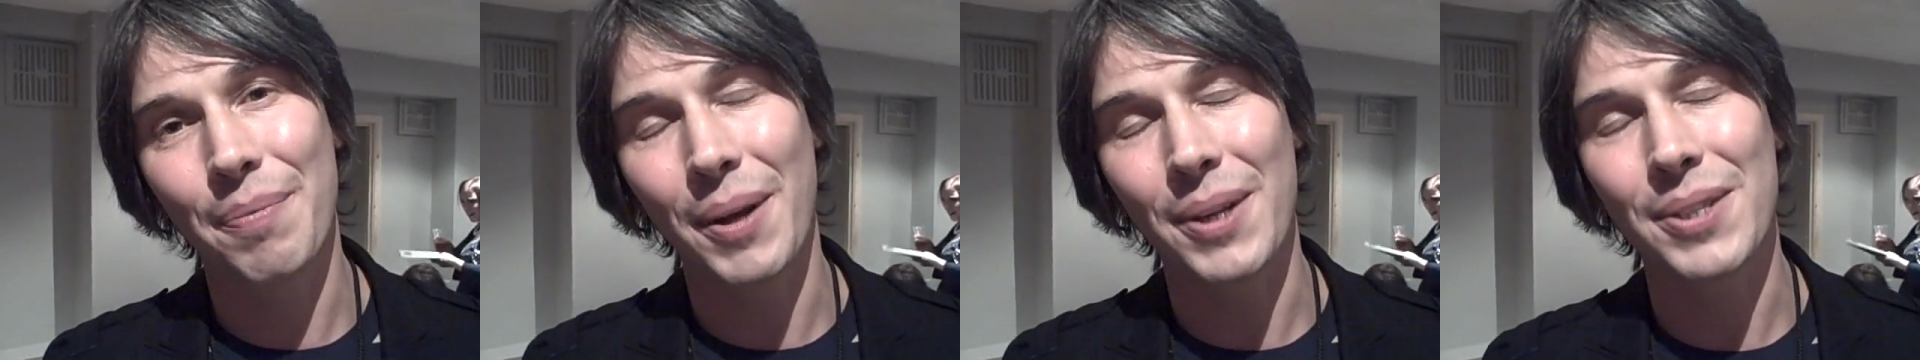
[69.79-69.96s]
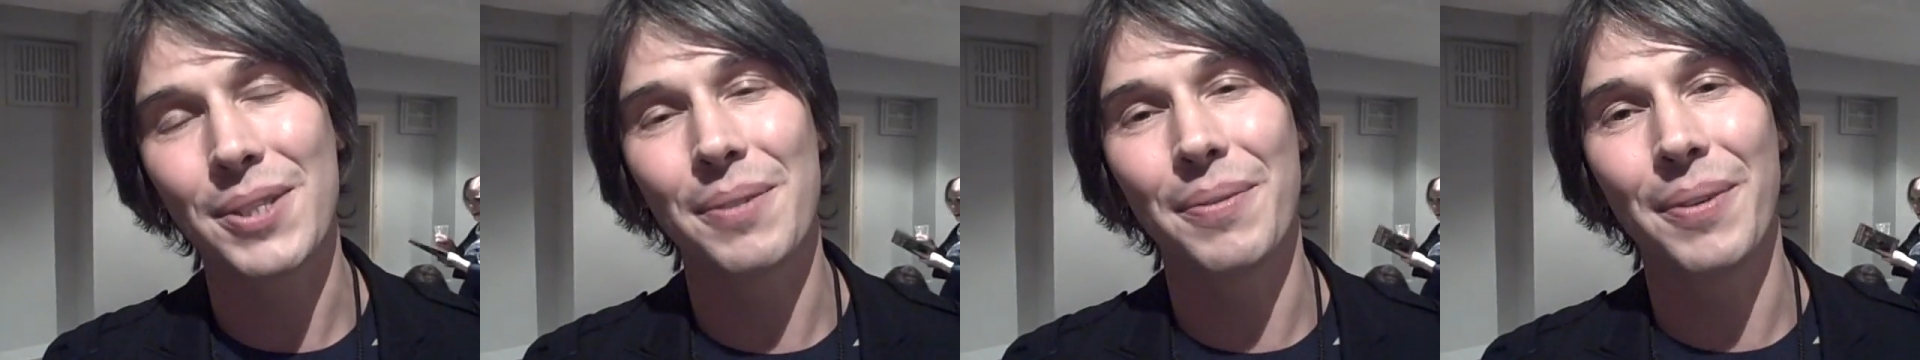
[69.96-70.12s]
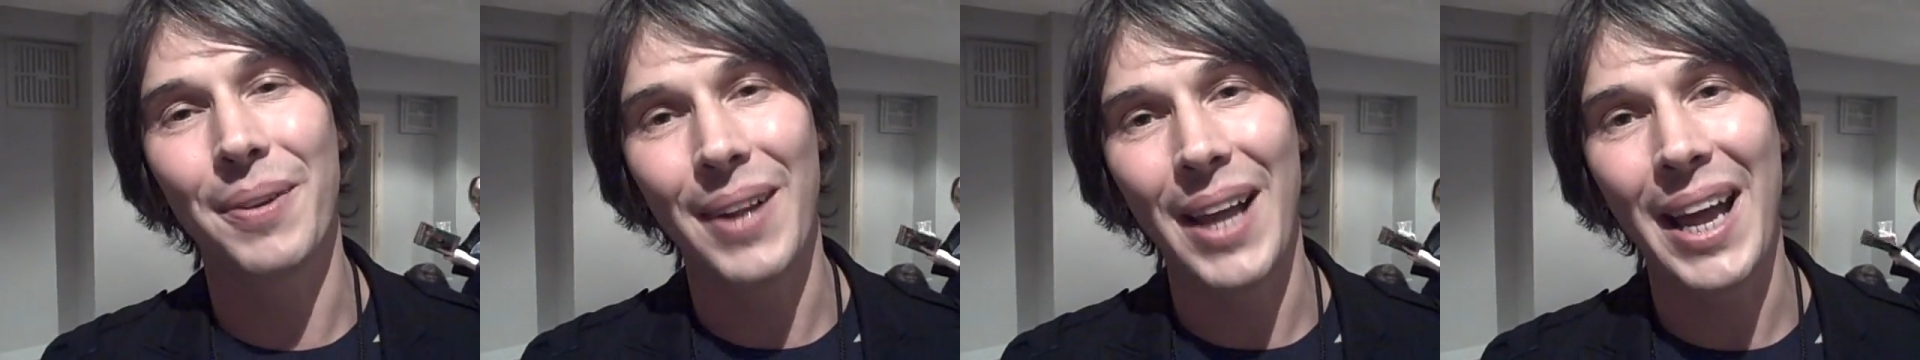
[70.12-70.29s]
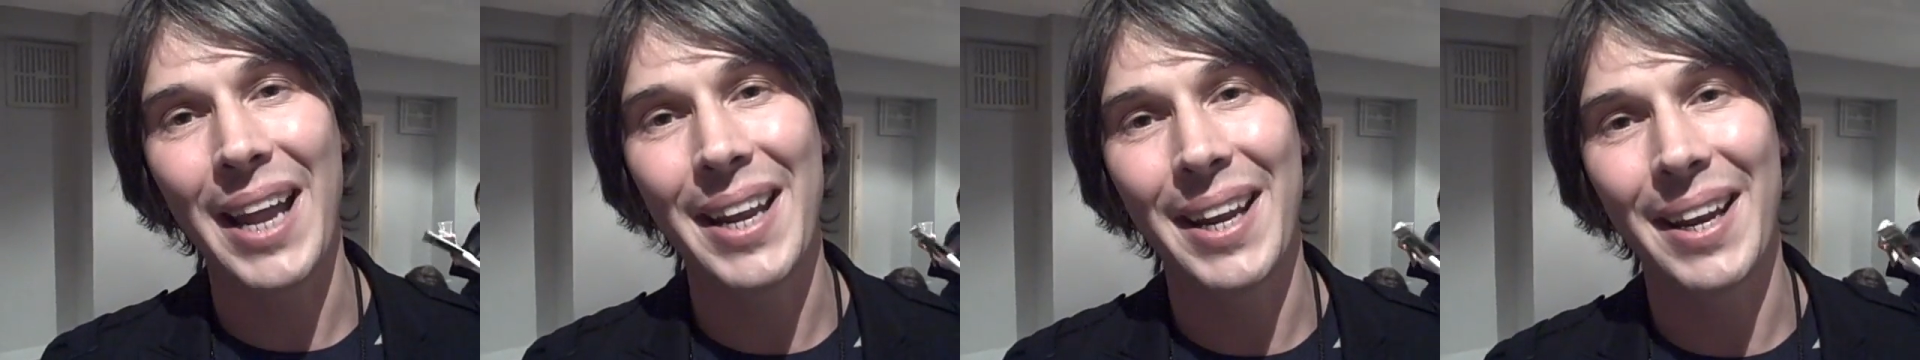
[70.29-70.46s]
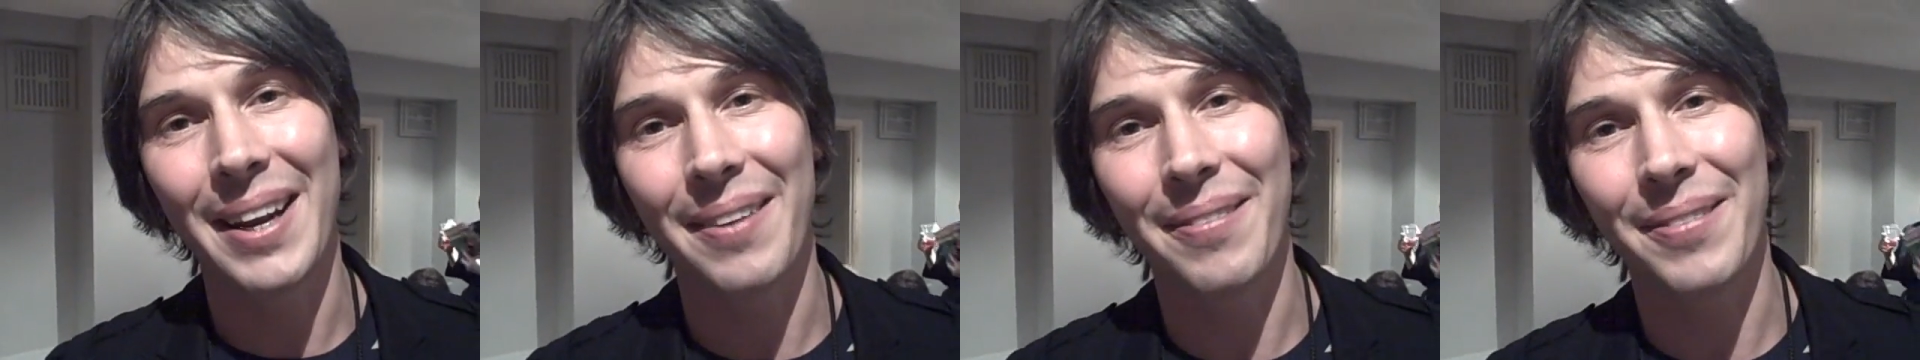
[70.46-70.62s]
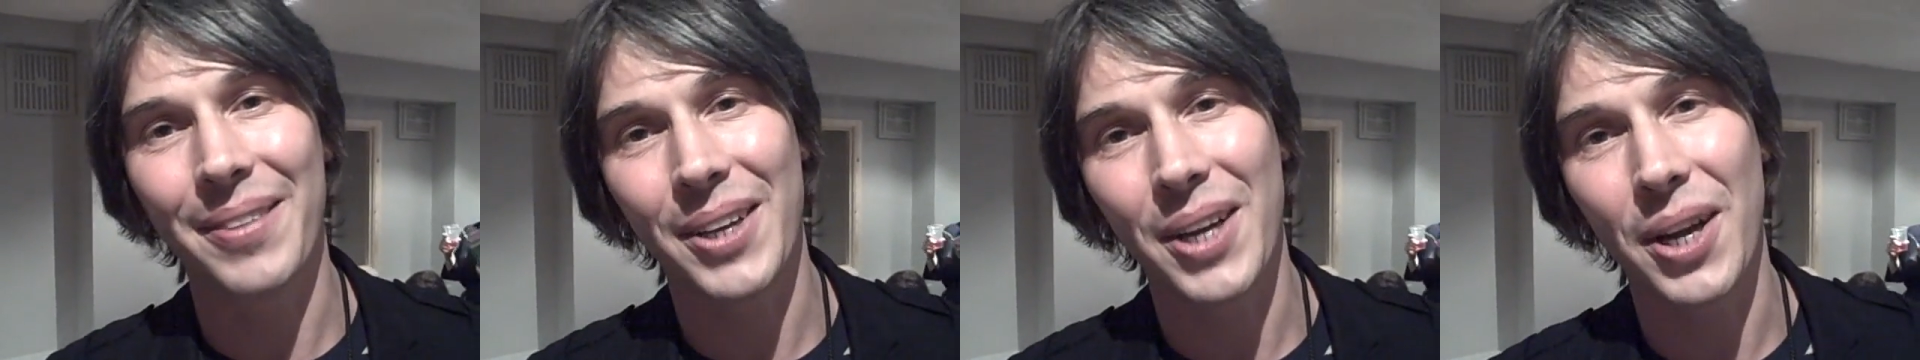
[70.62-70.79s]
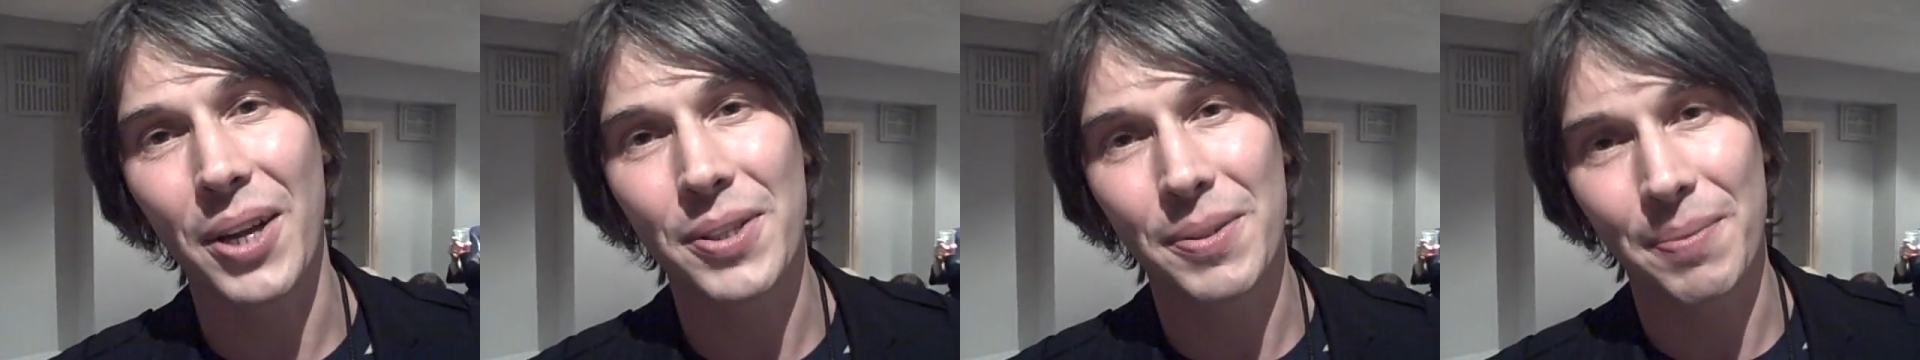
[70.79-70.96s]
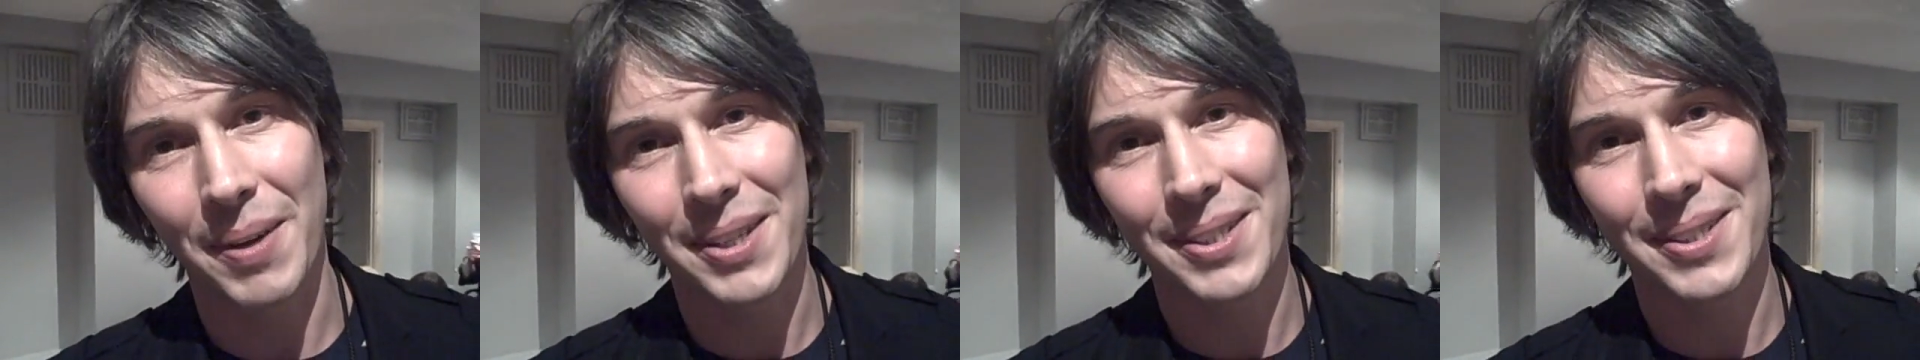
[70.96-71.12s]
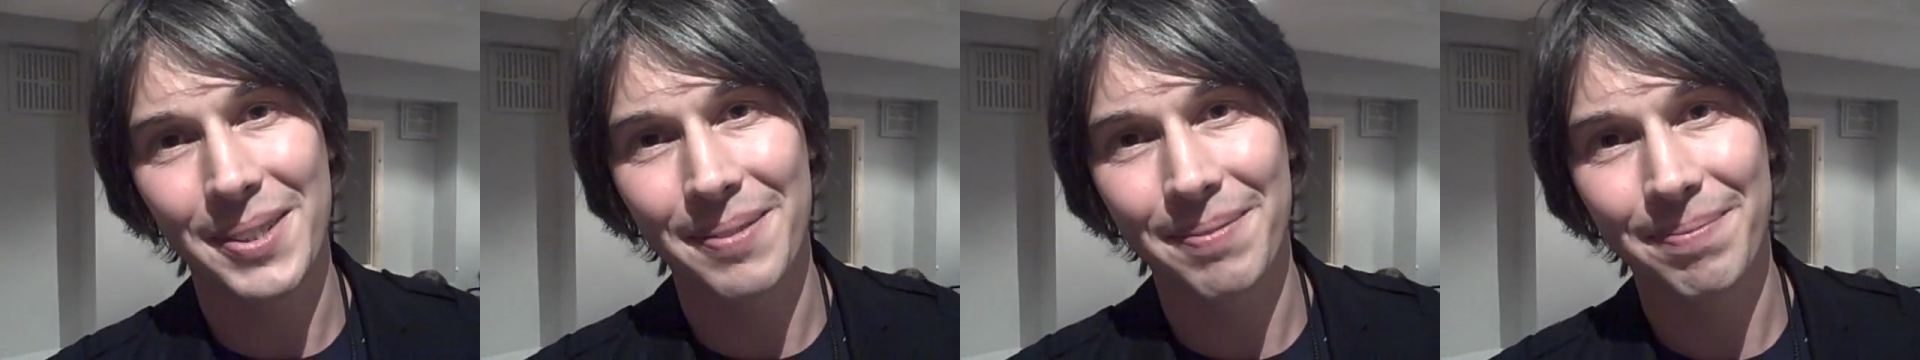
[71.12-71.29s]
possible end of the
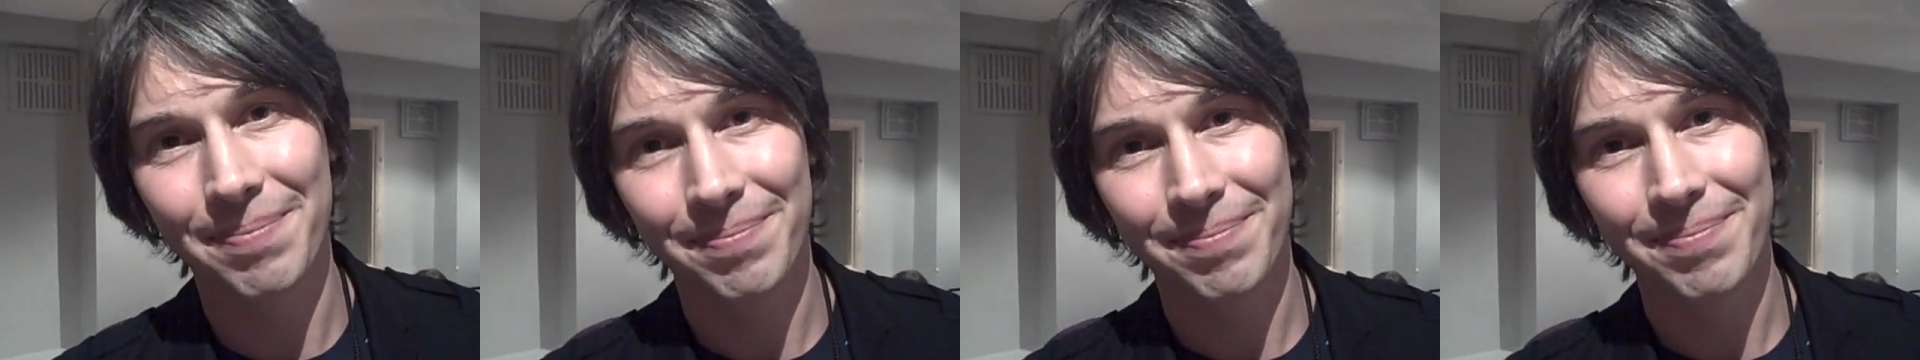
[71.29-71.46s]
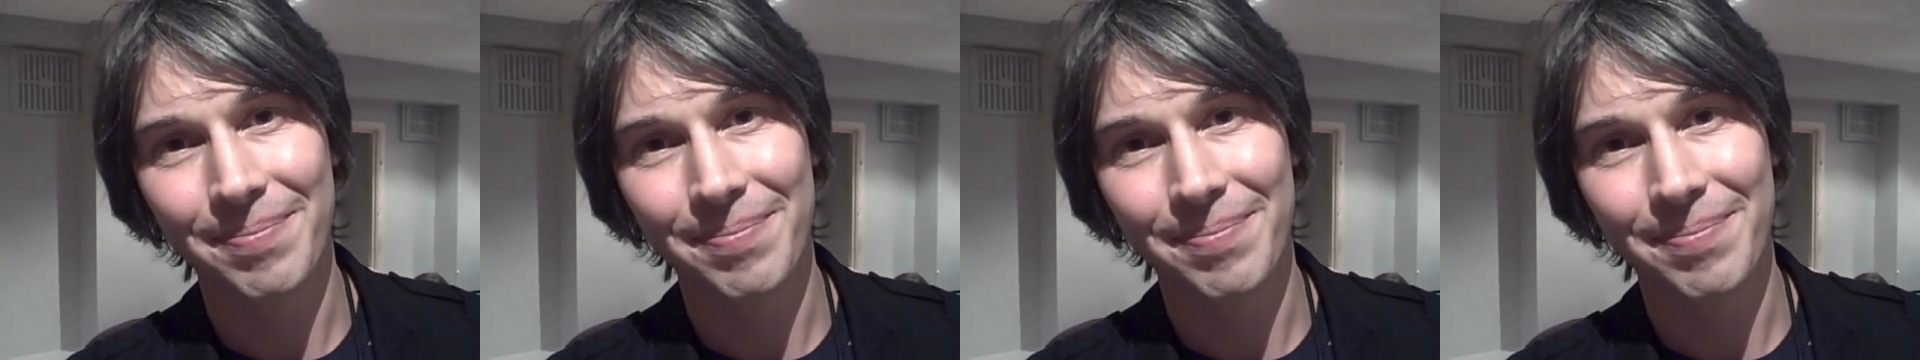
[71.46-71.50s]
cosmos.